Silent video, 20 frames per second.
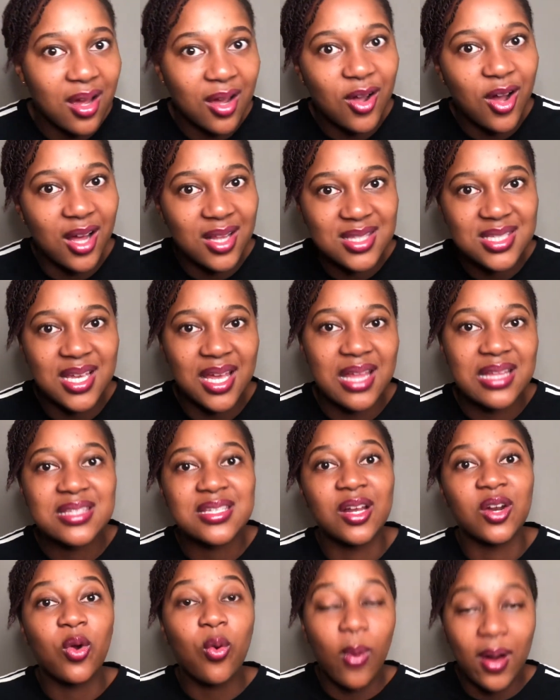content
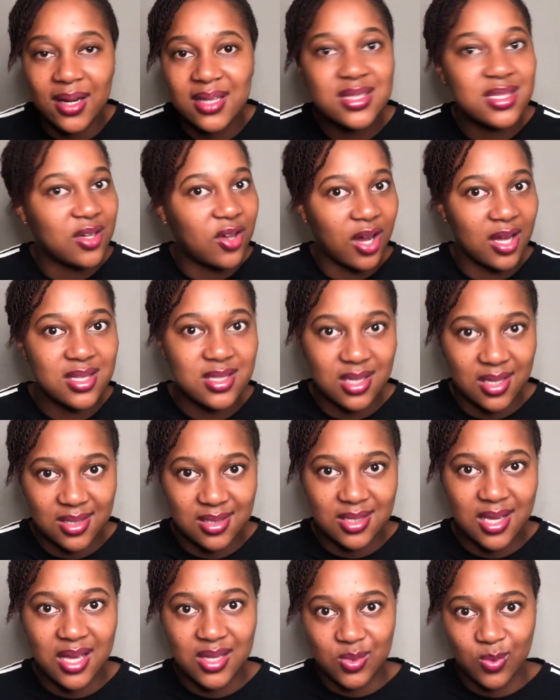and quality content
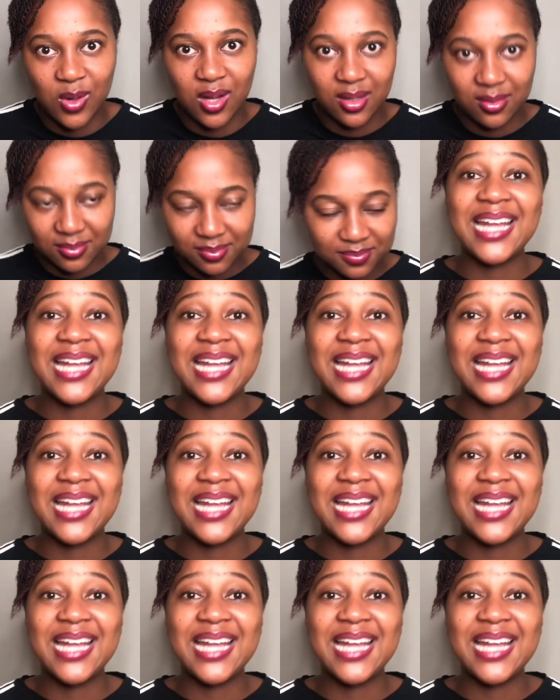as well.